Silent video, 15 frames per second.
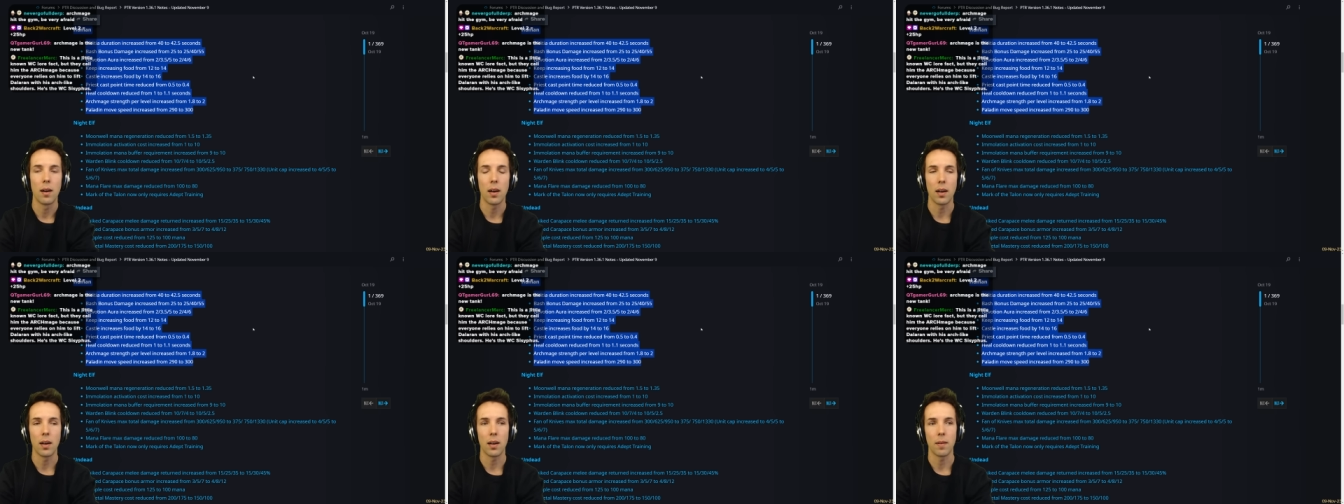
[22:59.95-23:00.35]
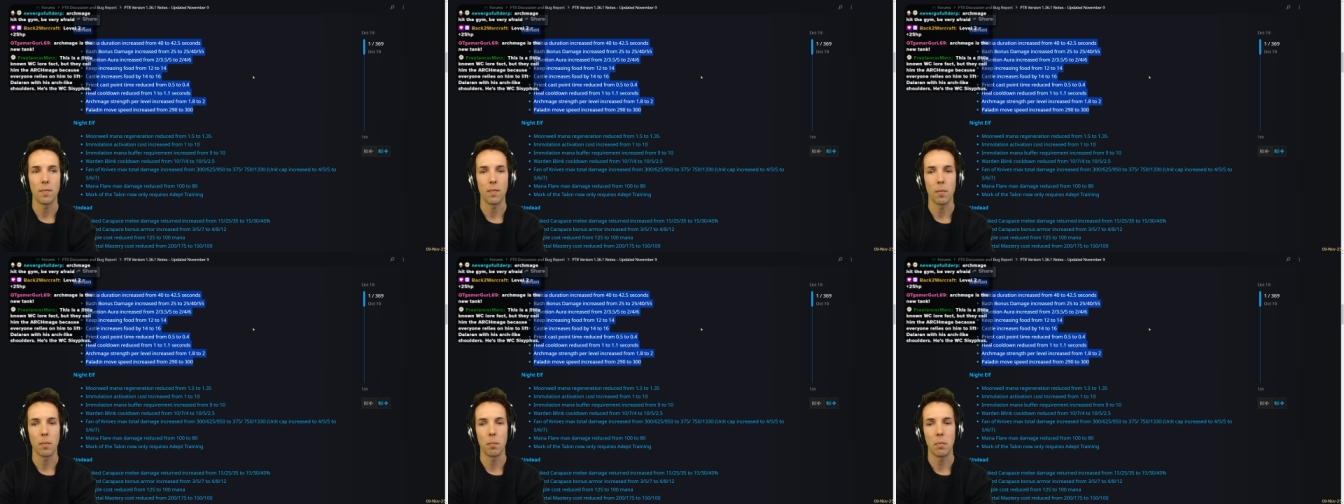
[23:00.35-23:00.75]

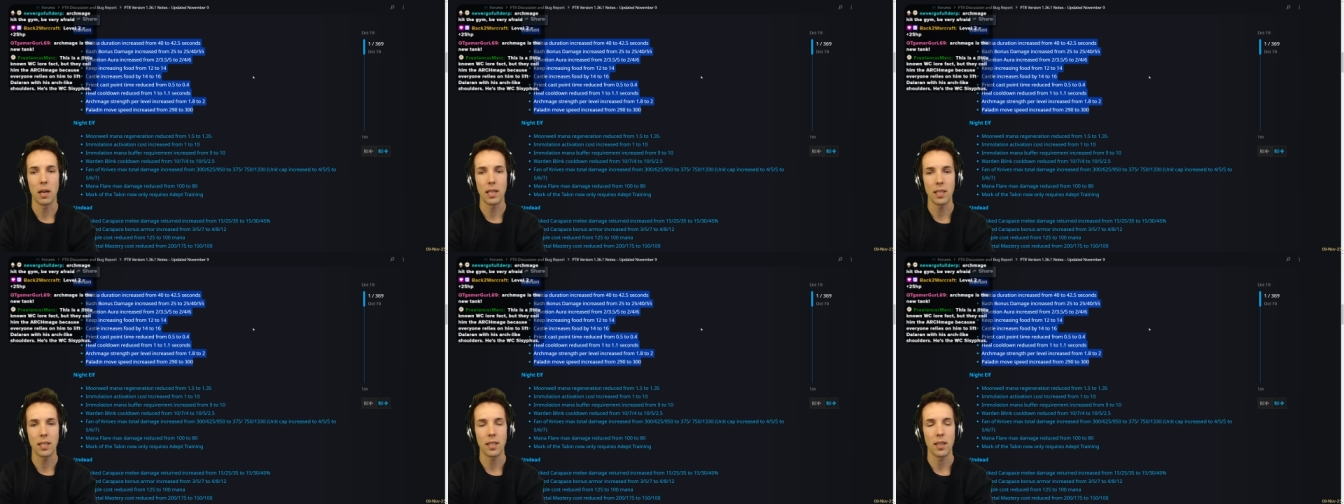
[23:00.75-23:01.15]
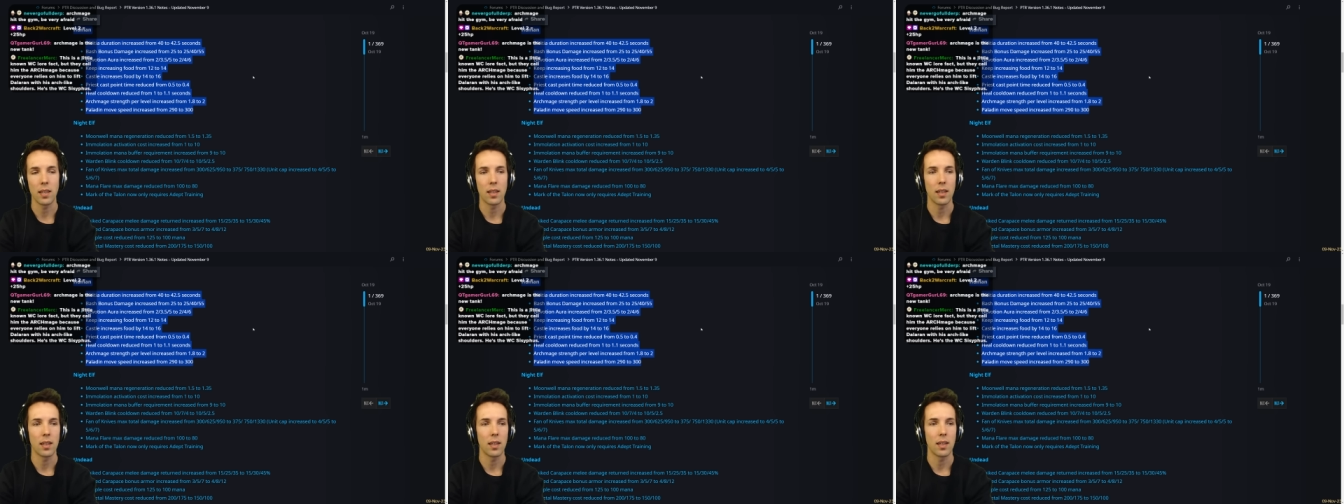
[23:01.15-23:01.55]
um, but
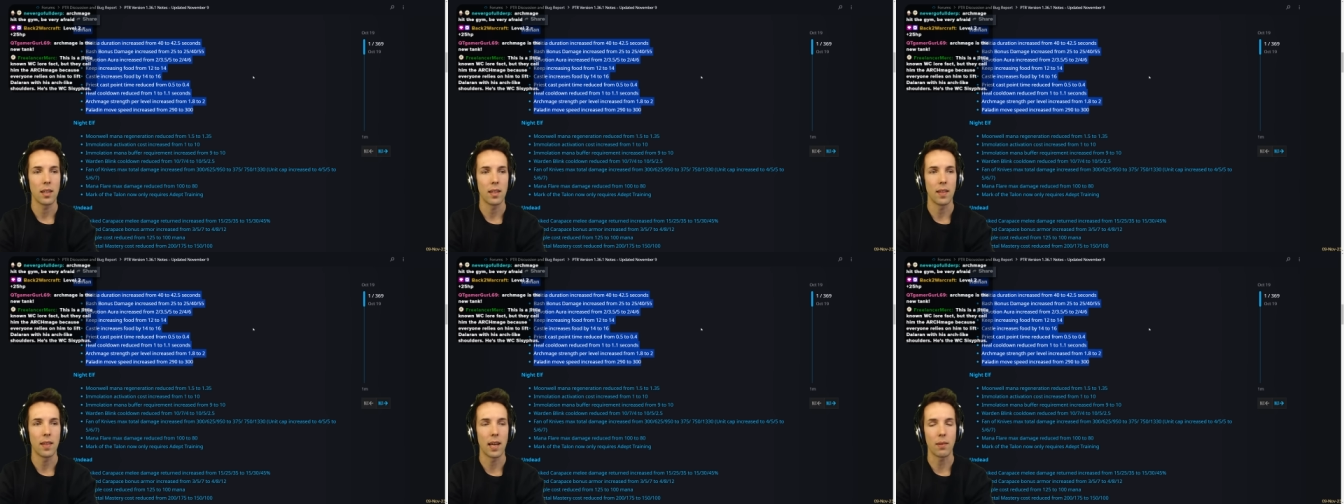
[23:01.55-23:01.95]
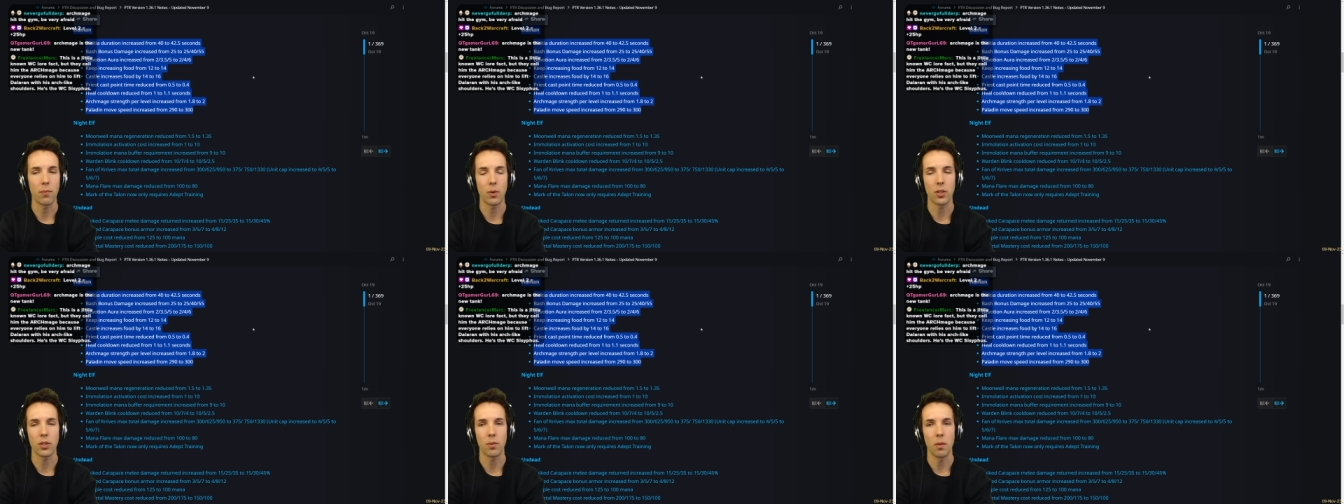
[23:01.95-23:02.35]
that
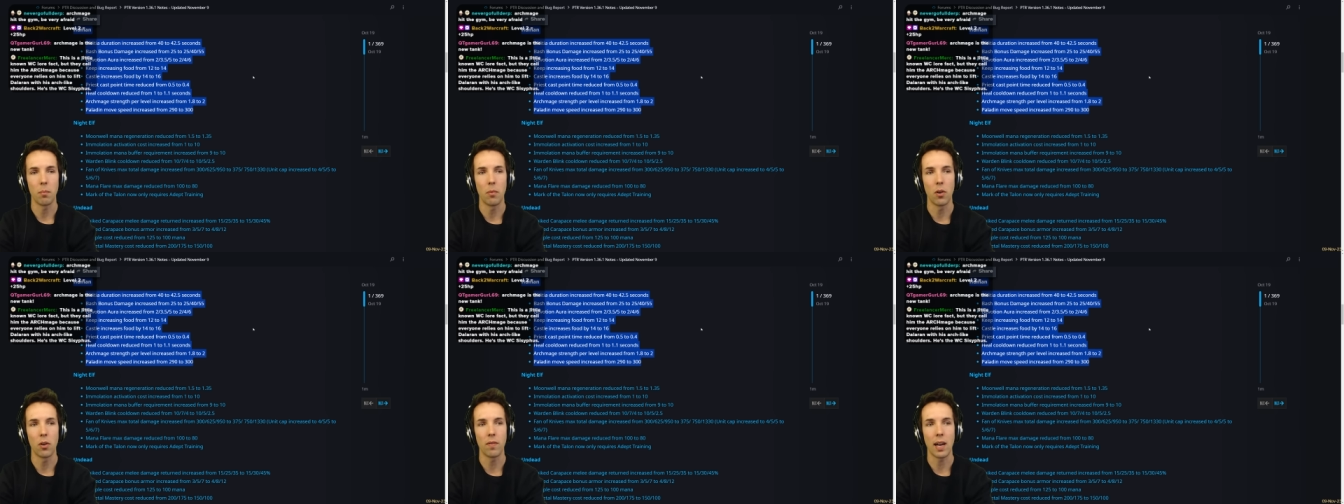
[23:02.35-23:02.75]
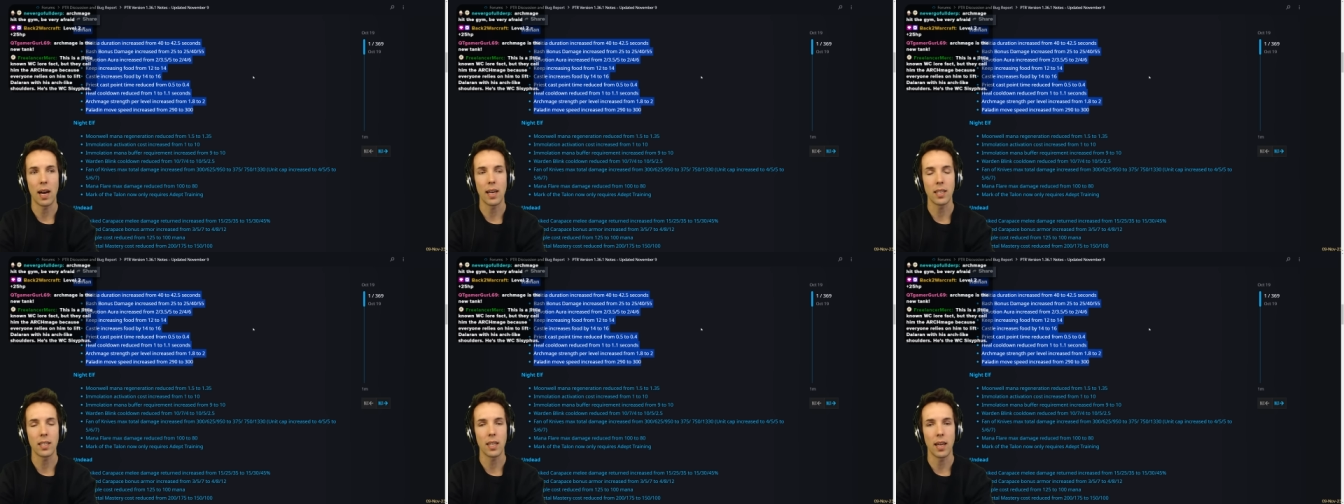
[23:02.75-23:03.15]
was more of an
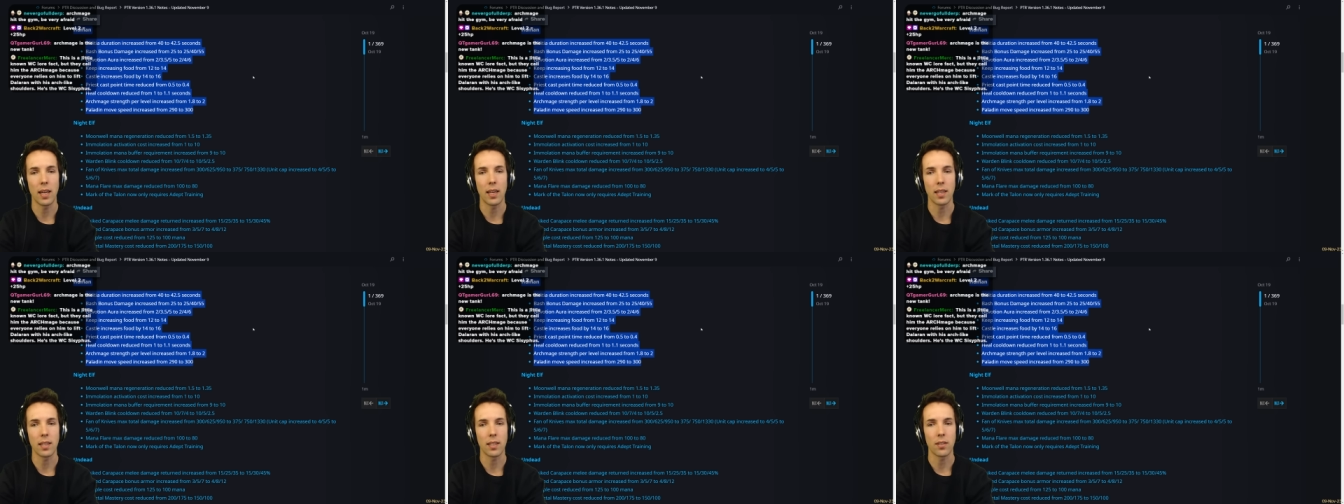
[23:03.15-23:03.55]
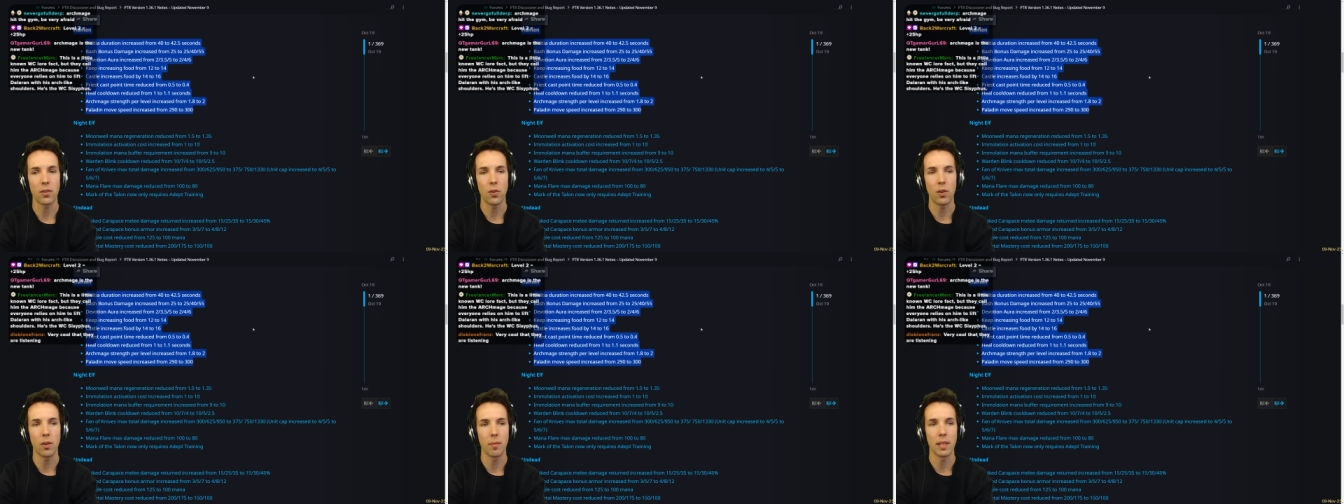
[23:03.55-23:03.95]
isolated
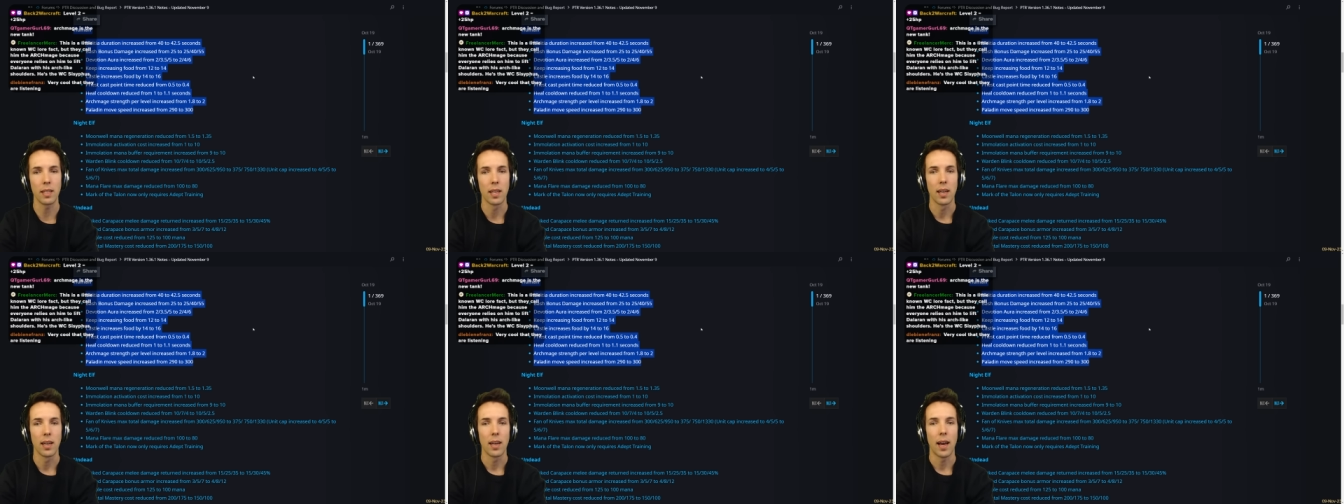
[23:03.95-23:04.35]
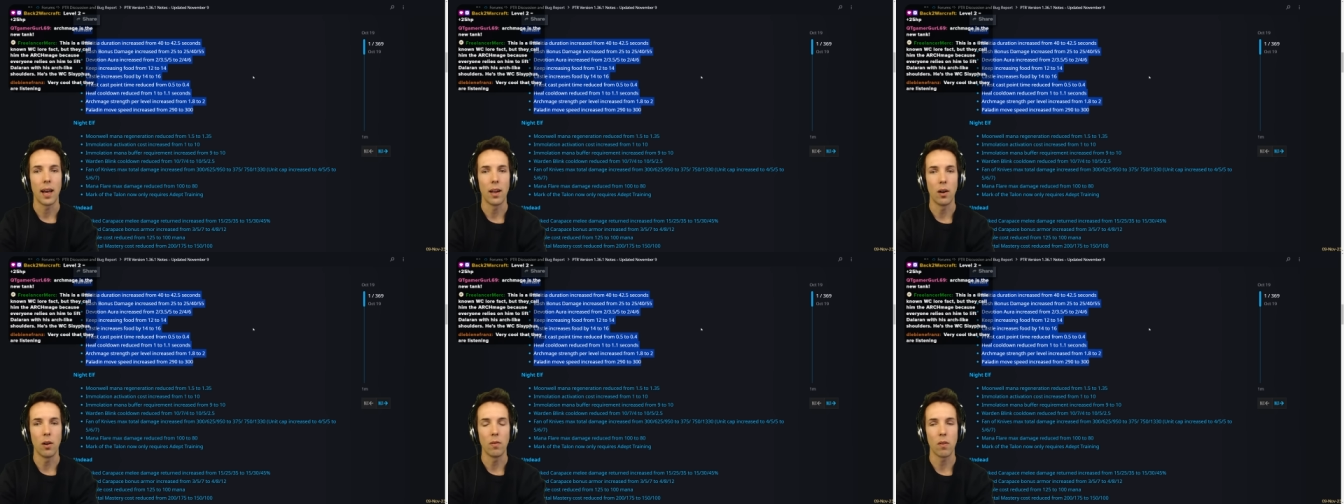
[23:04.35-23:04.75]
tournament,
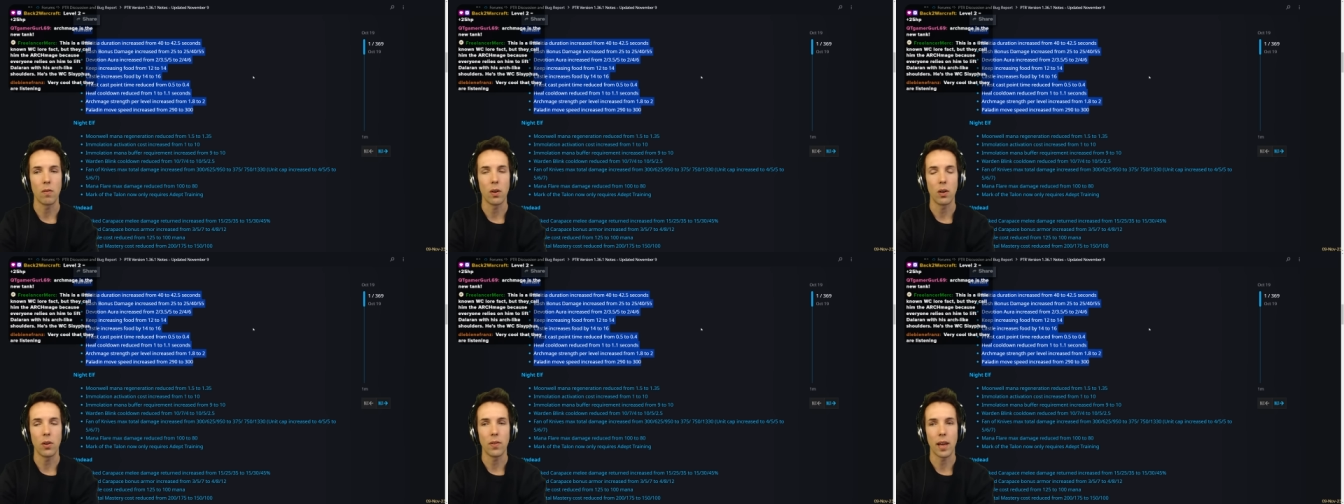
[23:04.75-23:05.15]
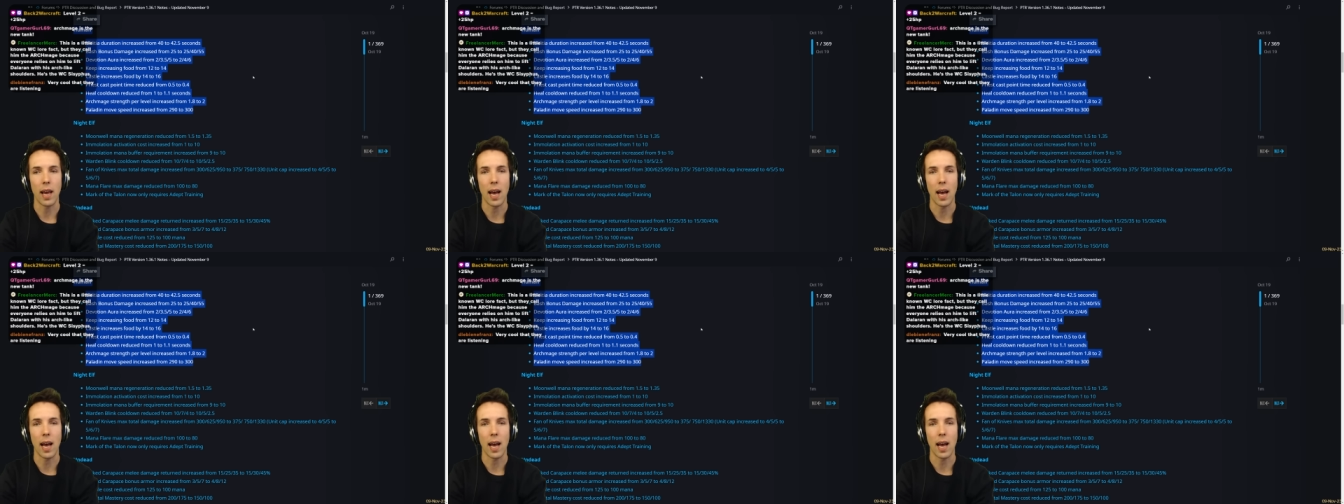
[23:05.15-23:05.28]
and overall, they